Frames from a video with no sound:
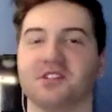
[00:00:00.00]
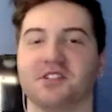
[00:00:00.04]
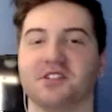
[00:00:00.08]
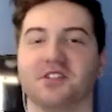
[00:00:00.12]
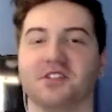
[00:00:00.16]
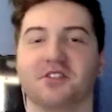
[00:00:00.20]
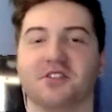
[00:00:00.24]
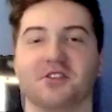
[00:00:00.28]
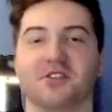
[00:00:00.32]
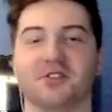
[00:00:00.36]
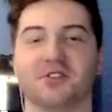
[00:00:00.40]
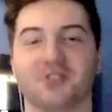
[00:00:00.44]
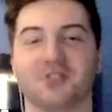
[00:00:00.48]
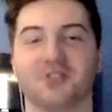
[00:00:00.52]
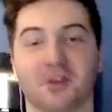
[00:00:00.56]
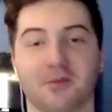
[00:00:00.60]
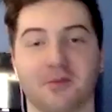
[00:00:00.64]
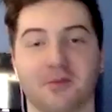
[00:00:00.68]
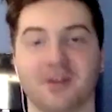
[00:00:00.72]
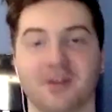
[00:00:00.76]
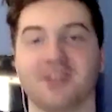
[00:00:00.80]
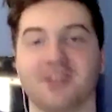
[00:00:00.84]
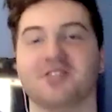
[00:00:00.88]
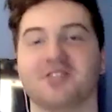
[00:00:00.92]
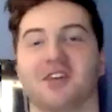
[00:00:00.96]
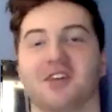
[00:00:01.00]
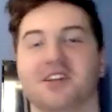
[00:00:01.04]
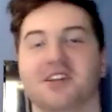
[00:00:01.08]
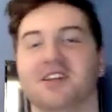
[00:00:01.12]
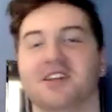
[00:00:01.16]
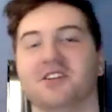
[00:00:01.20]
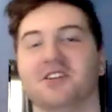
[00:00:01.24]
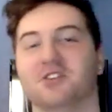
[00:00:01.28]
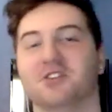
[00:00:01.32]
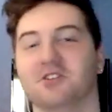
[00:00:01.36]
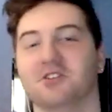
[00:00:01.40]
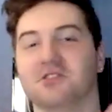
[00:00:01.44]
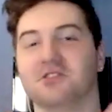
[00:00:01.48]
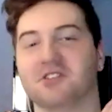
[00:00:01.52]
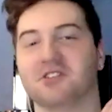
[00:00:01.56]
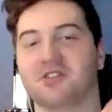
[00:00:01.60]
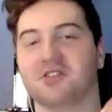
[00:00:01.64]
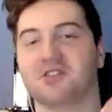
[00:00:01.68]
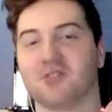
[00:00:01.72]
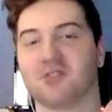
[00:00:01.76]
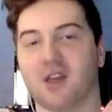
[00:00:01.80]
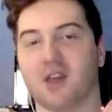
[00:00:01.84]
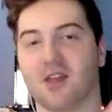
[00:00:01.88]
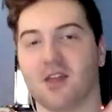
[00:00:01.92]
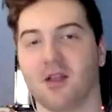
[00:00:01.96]
and then there's some things that need just to
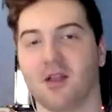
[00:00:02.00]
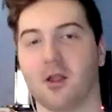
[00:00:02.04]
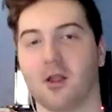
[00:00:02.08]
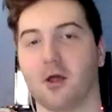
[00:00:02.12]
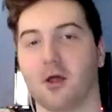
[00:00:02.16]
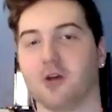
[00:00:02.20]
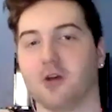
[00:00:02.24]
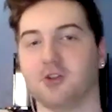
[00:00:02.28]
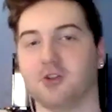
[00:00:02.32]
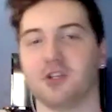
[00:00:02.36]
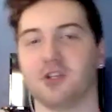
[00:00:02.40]
stay lunch.